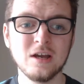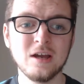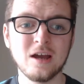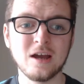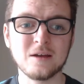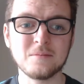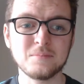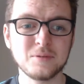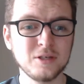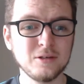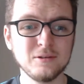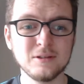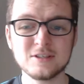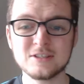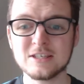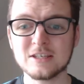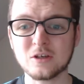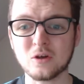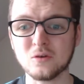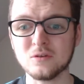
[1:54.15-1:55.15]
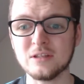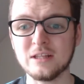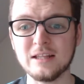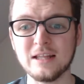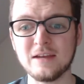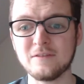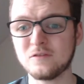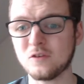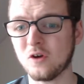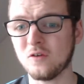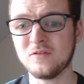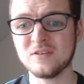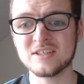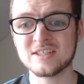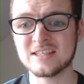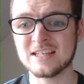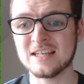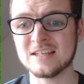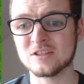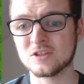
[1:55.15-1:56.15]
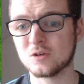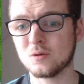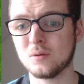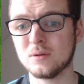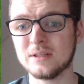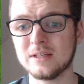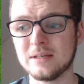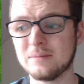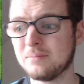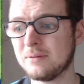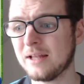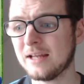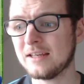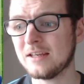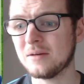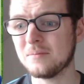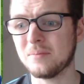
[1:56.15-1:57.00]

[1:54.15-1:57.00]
And Pulisic on the left, obviously he's a quality player,